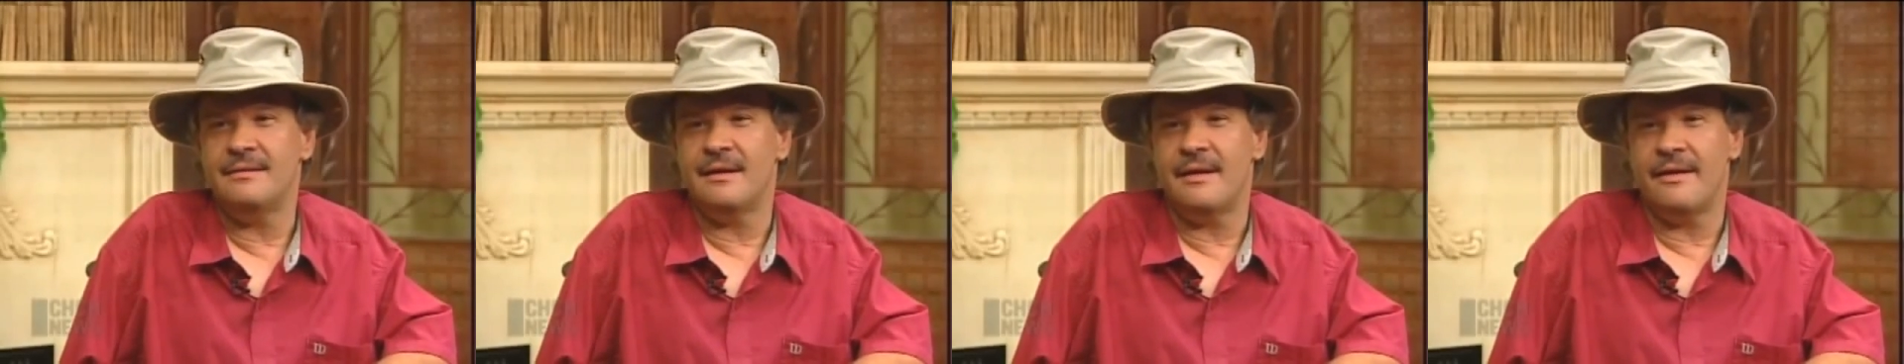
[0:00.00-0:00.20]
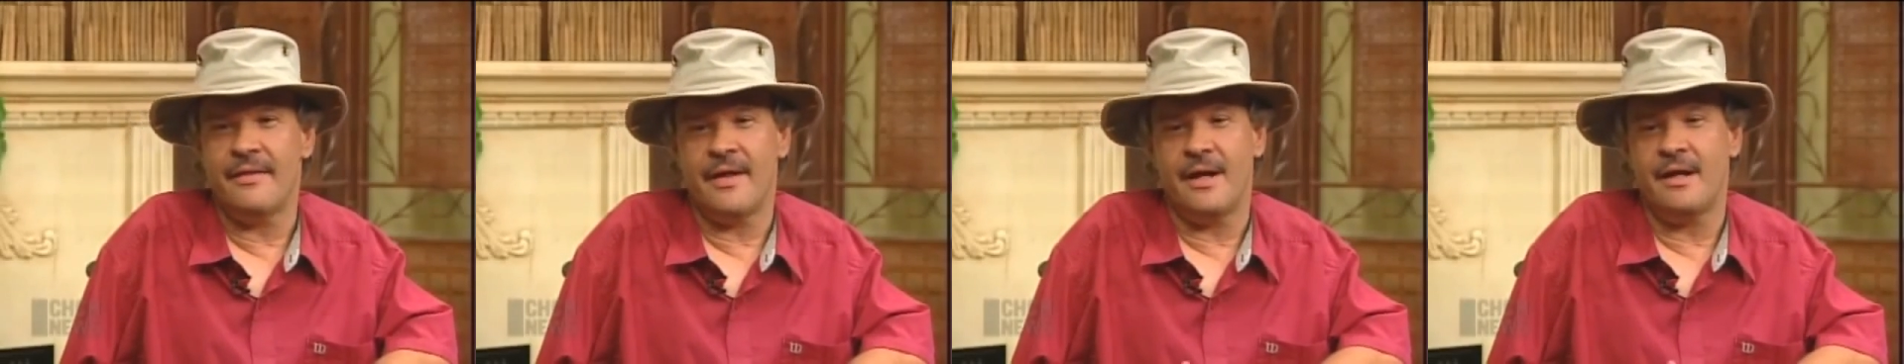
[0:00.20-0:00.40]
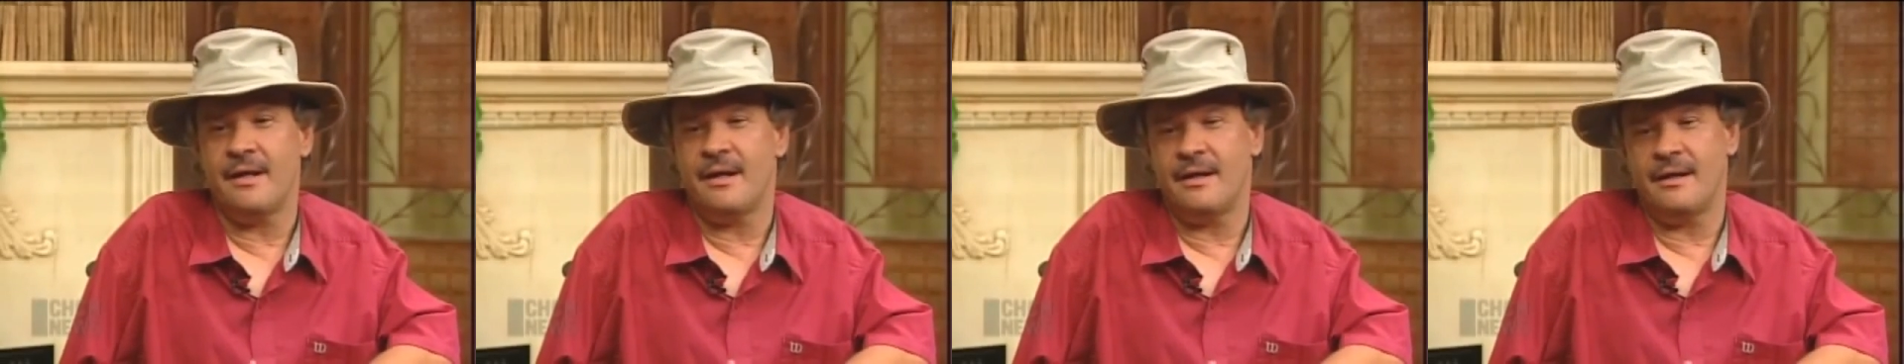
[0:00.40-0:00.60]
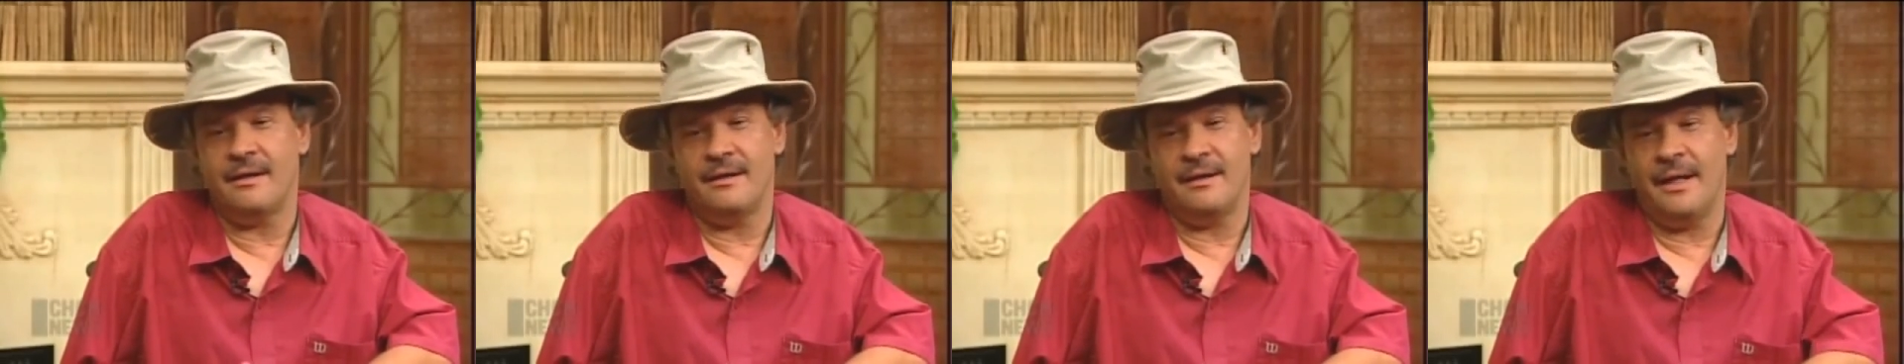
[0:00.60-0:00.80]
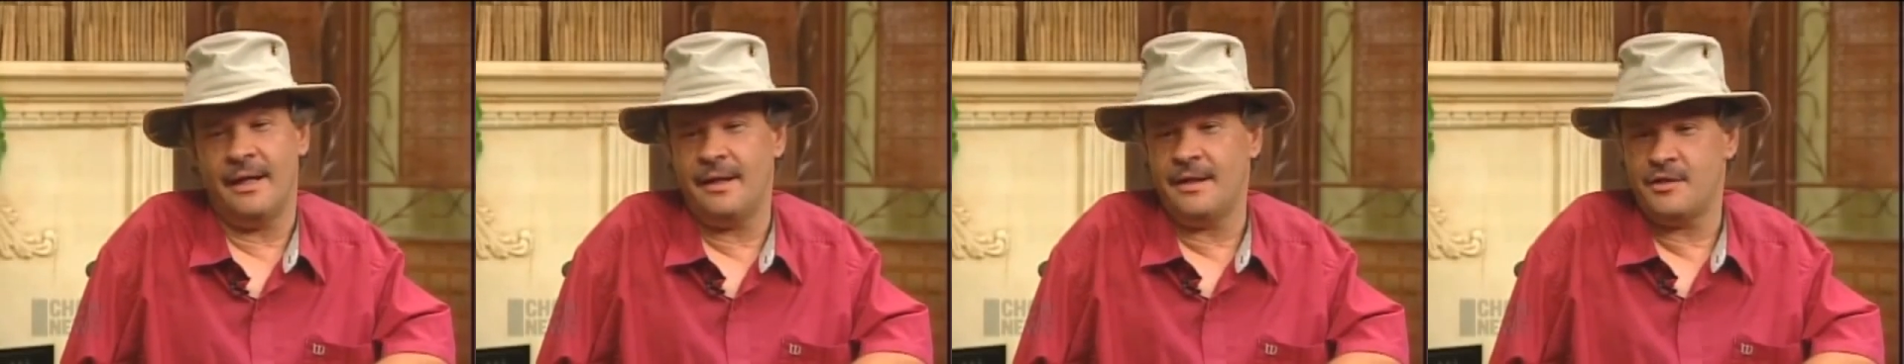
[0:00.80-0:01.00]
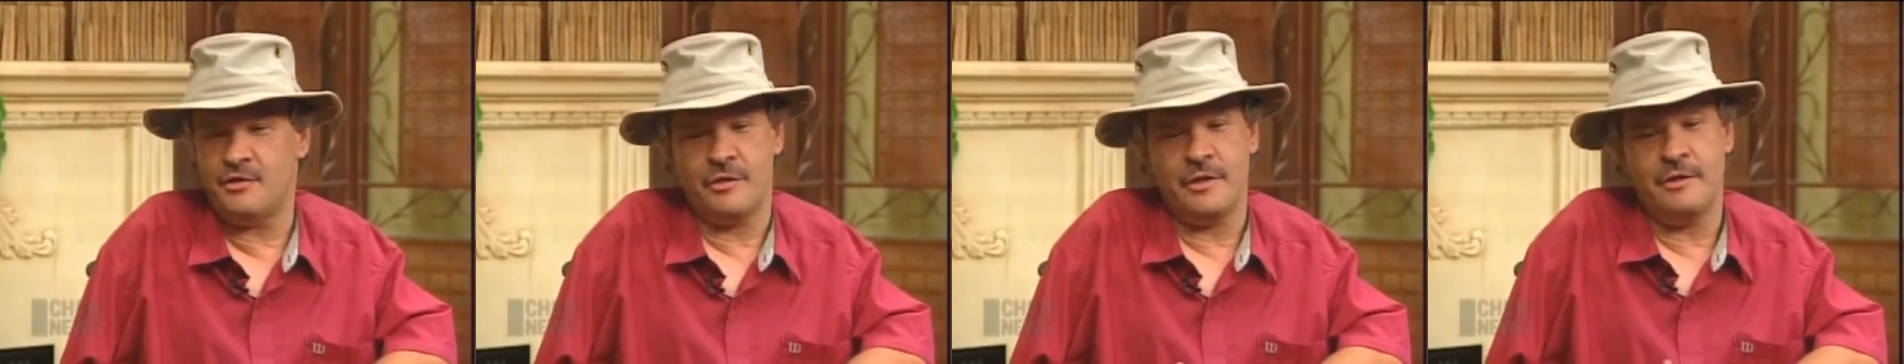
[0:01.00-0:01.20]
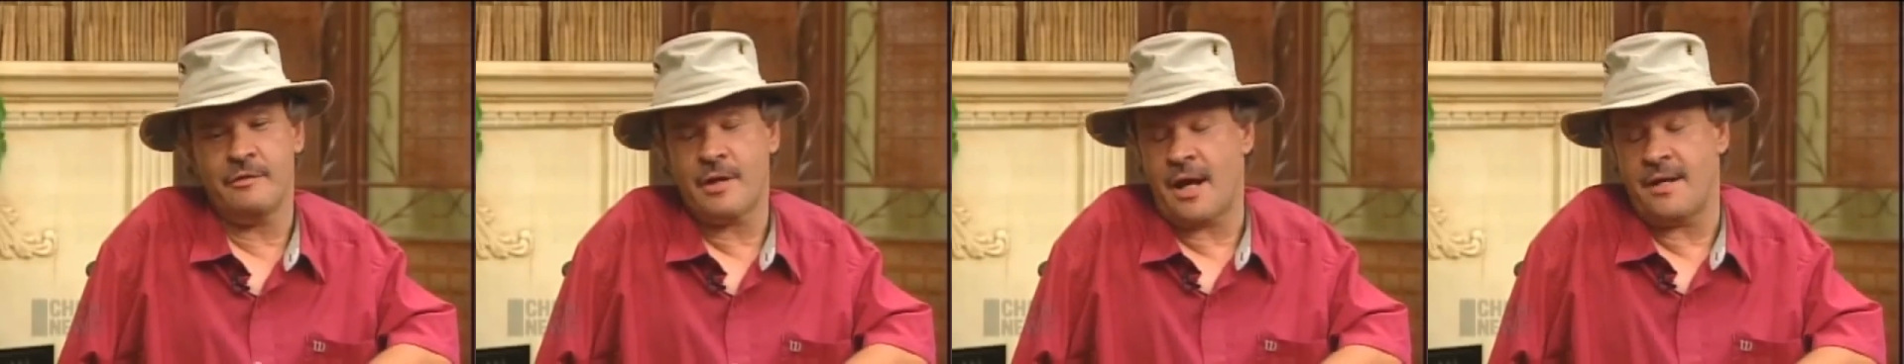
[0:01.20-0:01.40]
then I hit a tree.